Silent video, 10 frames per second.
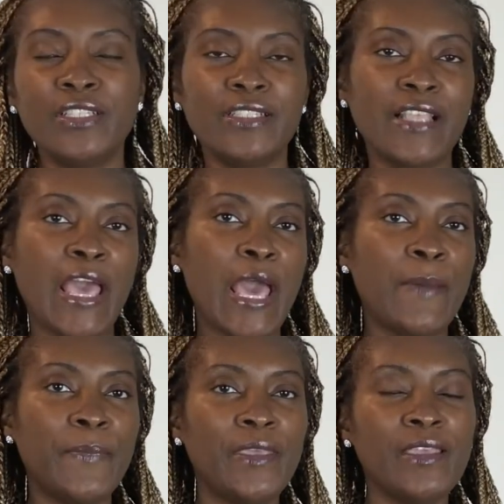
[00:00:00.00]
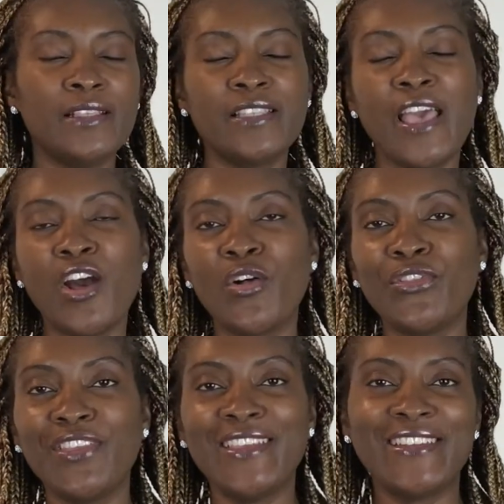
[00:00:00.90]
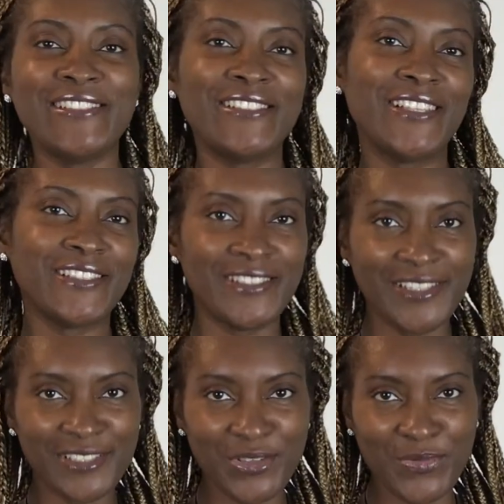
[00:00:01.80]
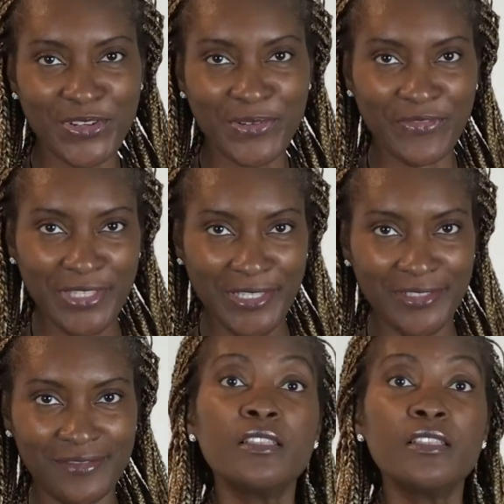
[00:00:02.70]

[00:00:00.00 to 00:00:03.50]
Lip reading: as happy, as healthy, and as sexy as you want to feel.